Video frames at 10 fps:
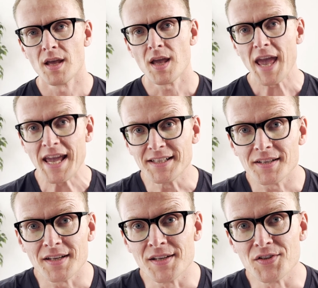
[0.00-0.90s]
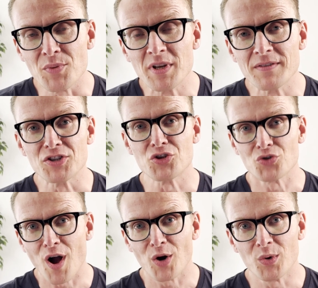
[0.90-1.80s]
Hate is a bit of a
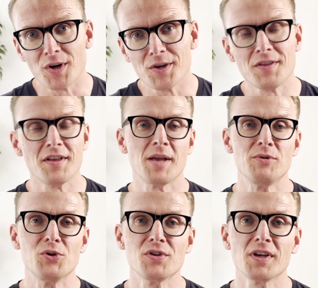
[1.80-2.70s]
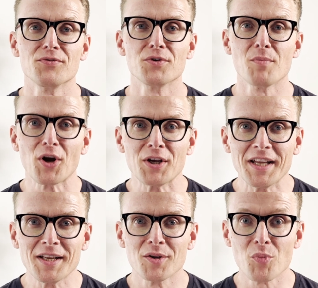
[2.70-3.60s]
strong word that I'm using for
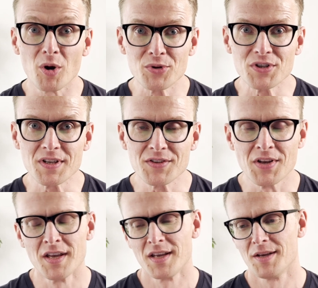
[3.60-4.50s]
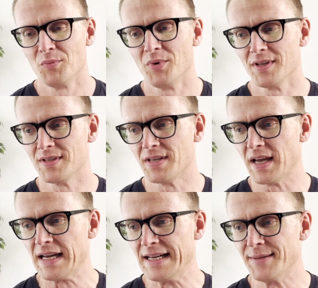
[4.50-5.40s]
marketing purposes, but
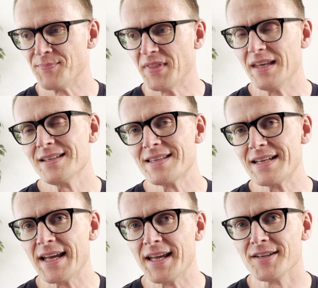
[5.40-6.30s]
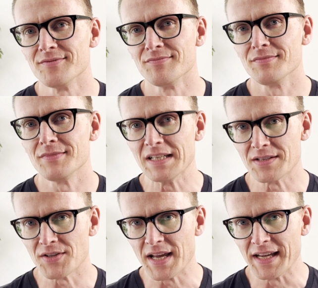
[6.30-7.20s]
things that I
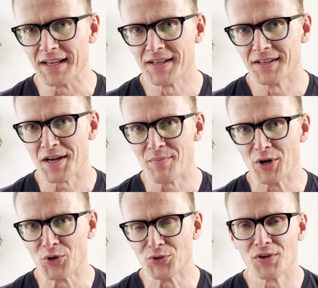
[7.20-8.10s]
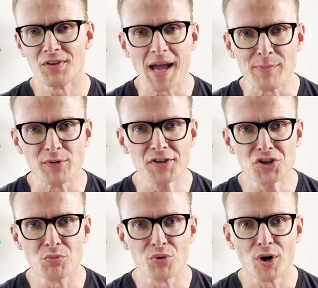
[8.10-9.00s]
dislike about the Apple
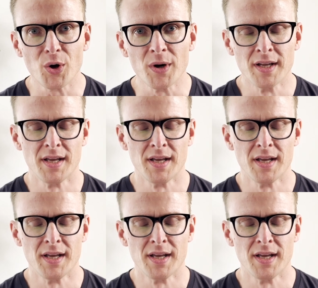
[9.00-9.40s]
Vision Pro.